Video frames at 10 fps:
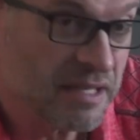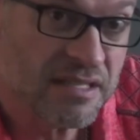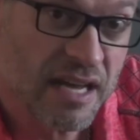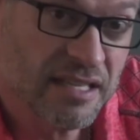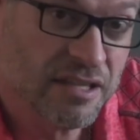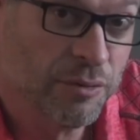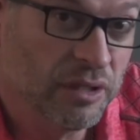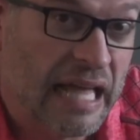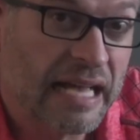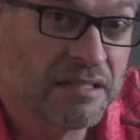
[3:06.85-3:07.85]
this nice and
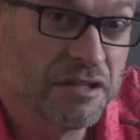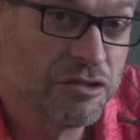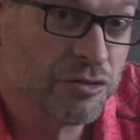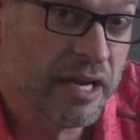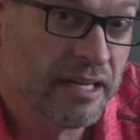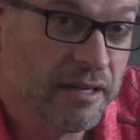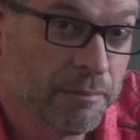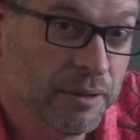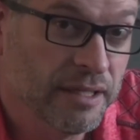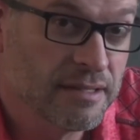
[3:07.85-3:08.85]
relaxed and straight here,
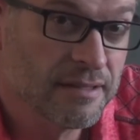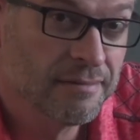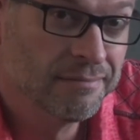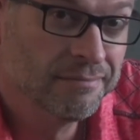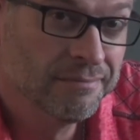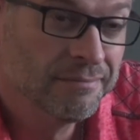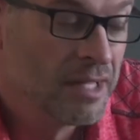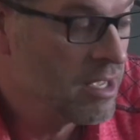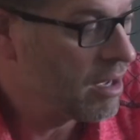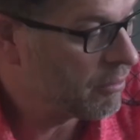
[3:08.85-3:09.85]
please.
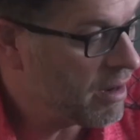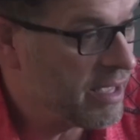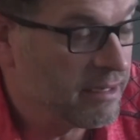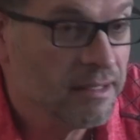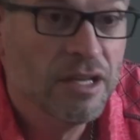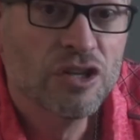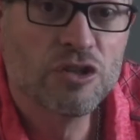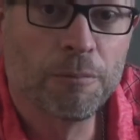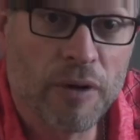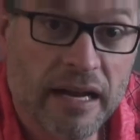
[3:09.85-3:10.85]
All right,
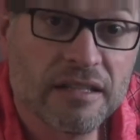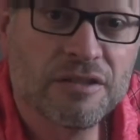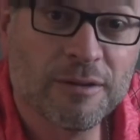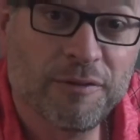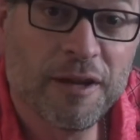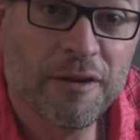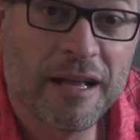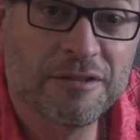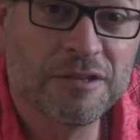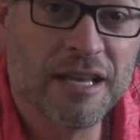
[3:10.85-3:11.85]
so practice those finger
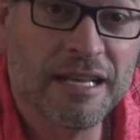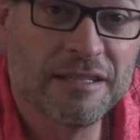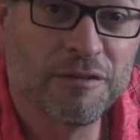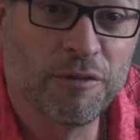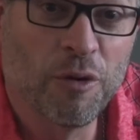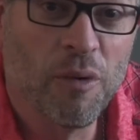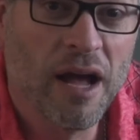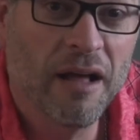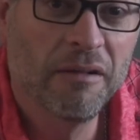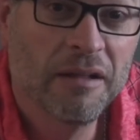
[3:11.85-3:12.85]
exercises for a
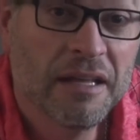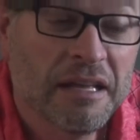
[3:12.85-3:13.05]
while,